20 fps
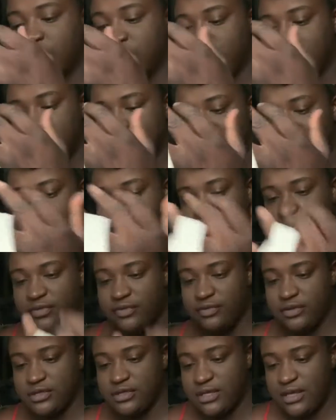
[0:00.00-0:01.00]
just kept
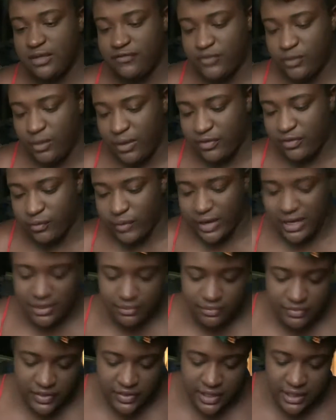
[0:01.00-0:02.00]
a few other
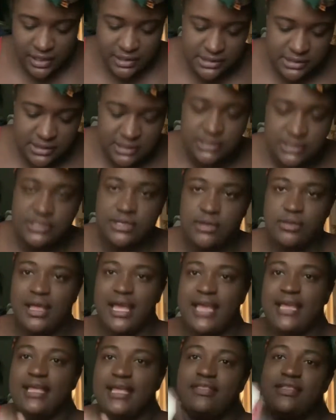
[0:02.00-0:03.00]
random things. So
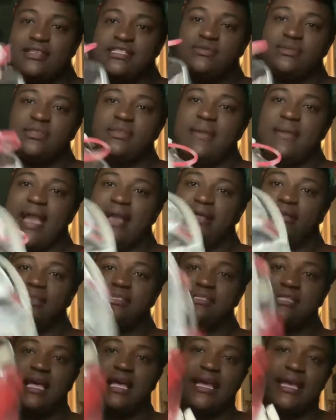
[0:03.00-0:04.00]
like this is what the bag
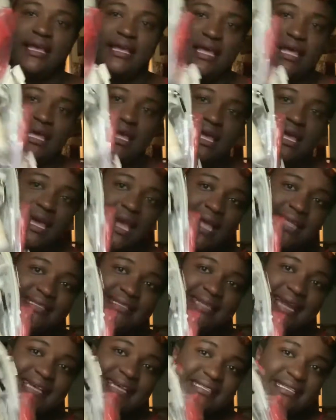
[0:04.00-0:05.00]
looks like. It's
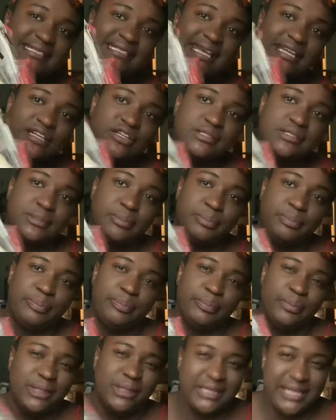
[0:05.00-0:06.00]
nice because I can just
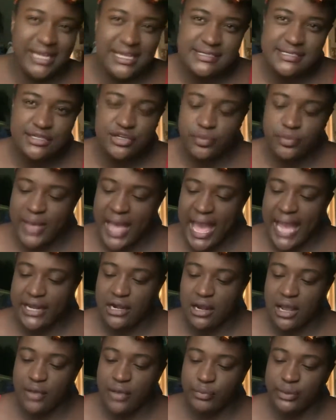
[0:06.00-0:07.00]
glance in your bag,
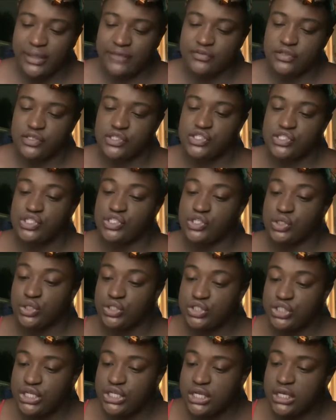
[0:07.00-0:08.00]
not like just
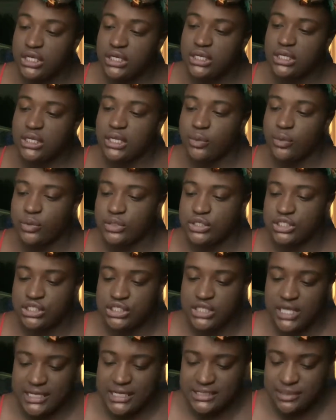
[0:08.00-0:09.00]
search it, which
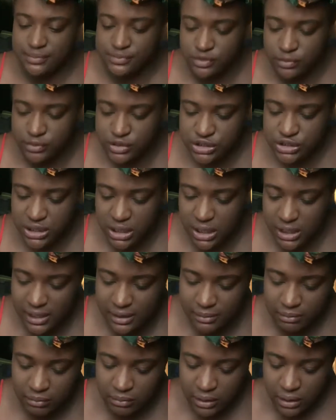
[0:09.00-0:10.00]
takes up so much
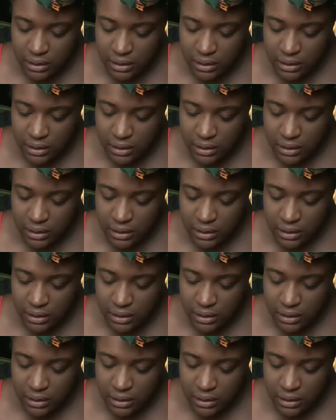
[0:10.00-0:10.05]
time.